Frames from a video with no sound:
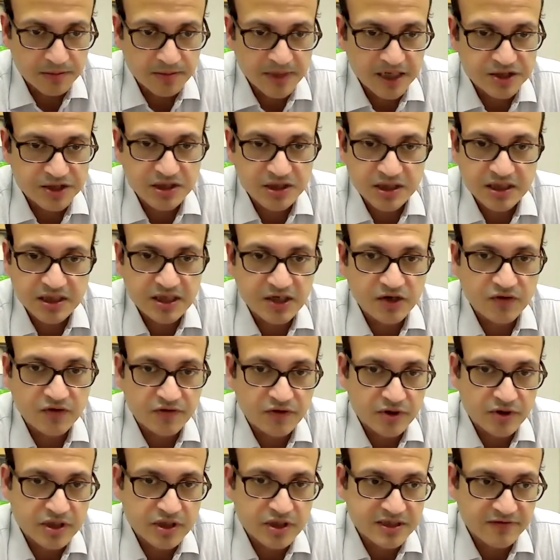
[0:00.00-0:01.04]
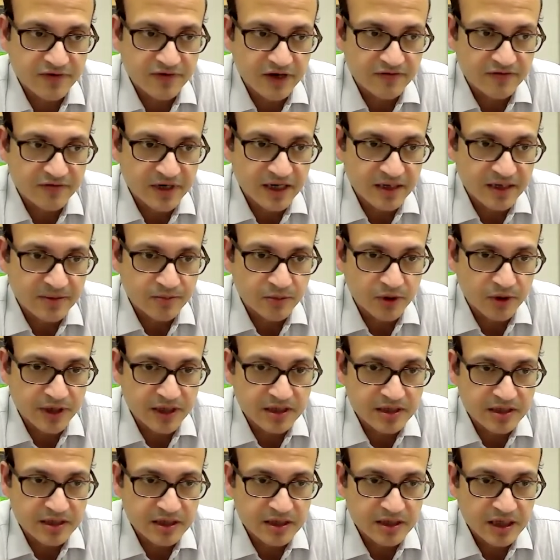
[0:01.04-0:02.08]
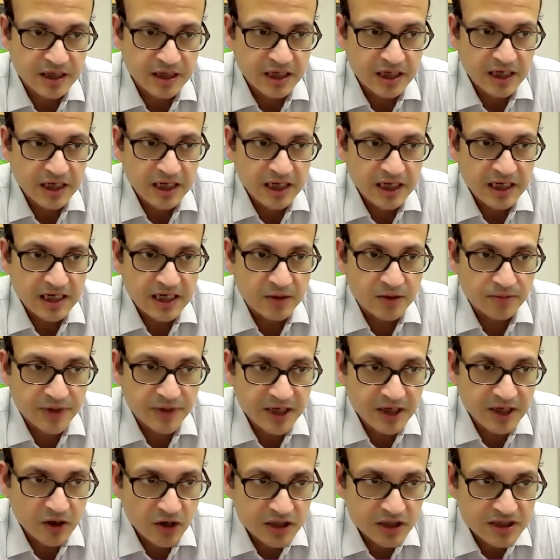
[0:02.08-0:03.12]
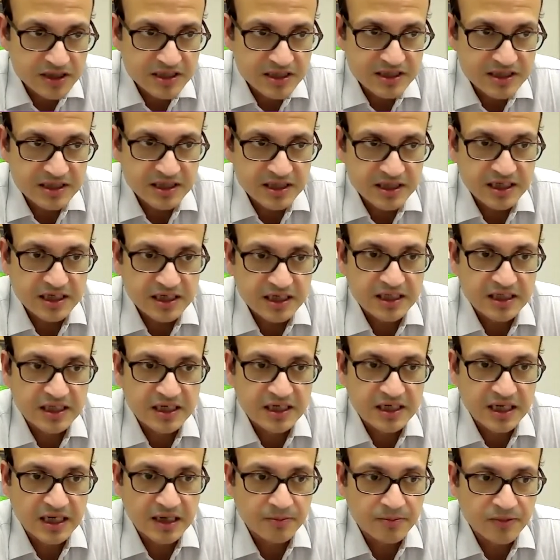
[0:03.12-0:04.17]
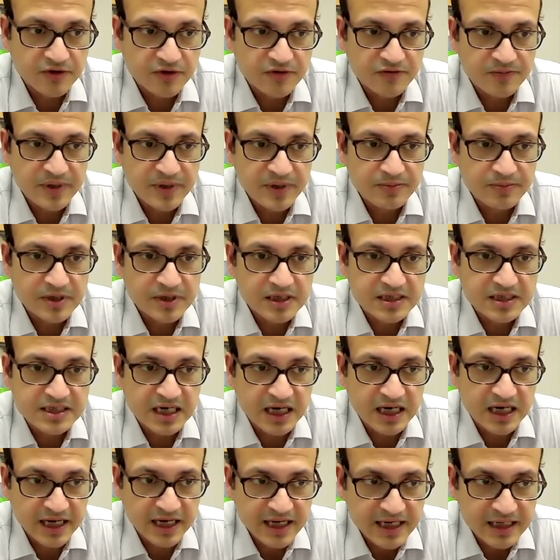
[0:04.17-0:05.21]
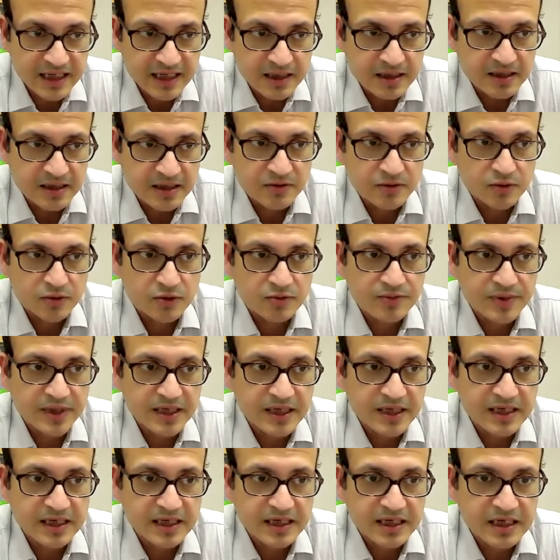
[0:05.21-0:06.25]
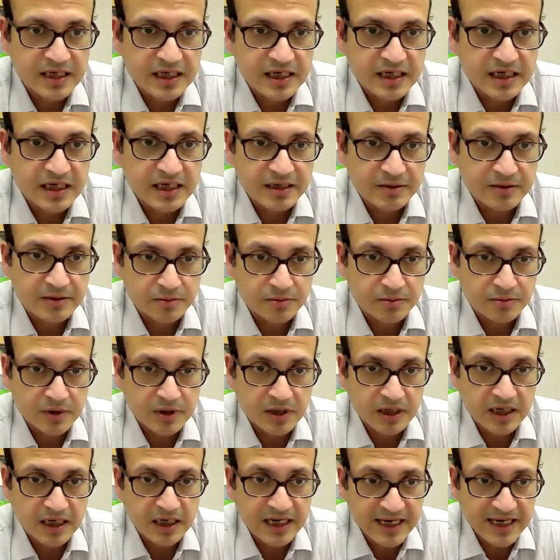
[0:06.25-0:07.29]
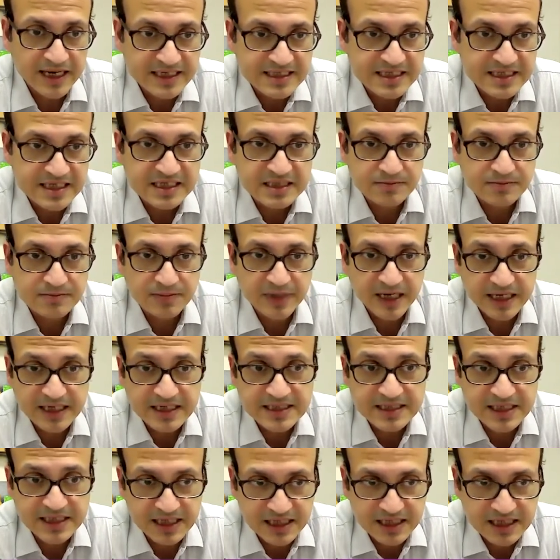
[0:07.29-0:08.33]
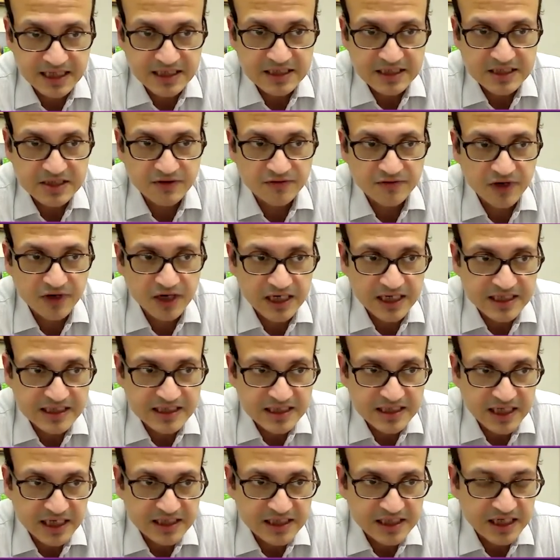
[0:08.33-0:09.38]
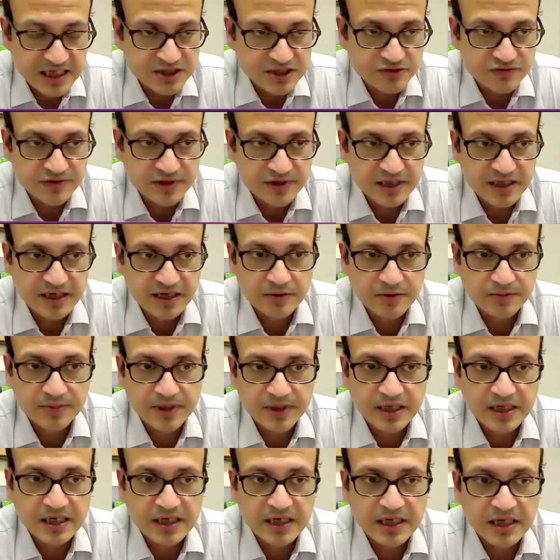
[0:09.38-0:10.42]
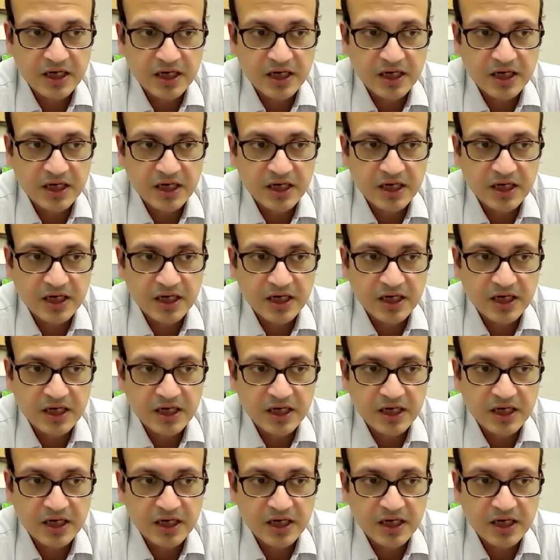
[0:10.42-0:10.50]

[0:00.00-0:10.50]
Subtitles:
measured in the overall survival endpoint. Now, because the number of people dying would be less in many settings of early stage adjuvant therapy